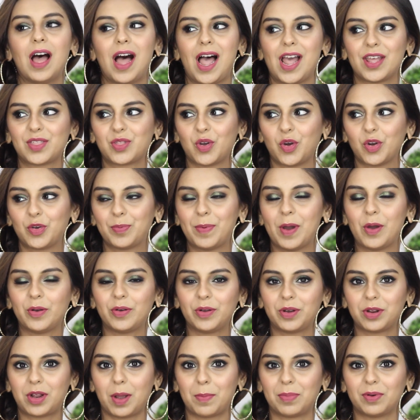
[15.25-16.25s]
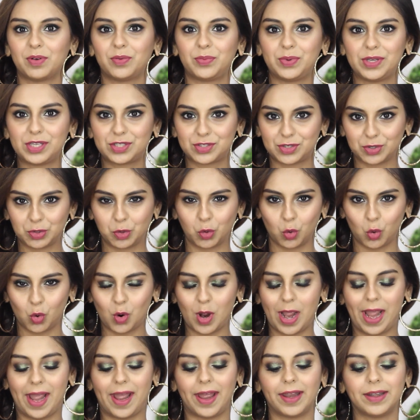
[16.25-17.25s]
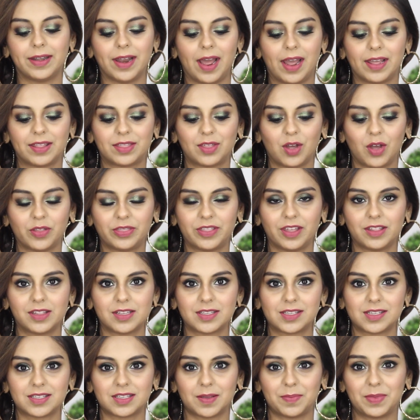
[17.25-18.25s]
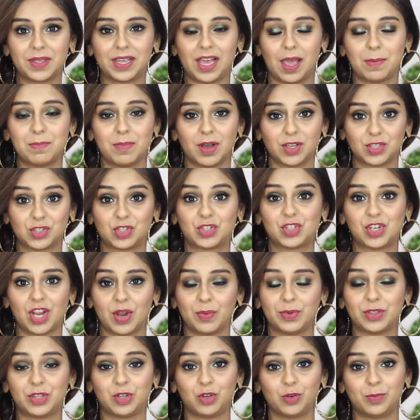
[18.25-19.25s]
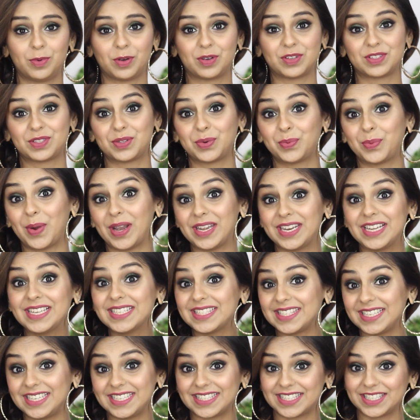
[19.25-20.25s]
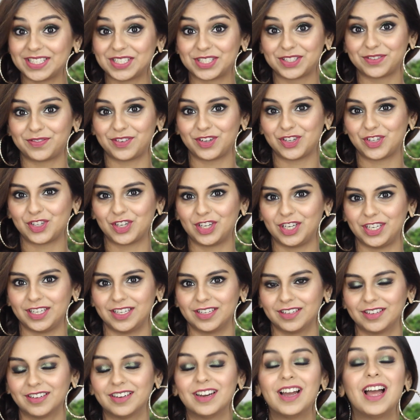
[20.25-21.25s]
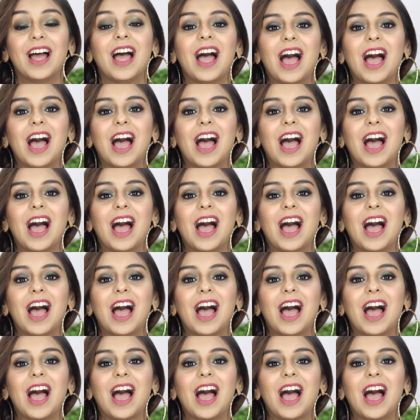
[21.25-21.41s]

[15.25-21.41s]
I thought about it a couple of weeks ago and I thought that this is something I must share with you because the wedding season is officially here.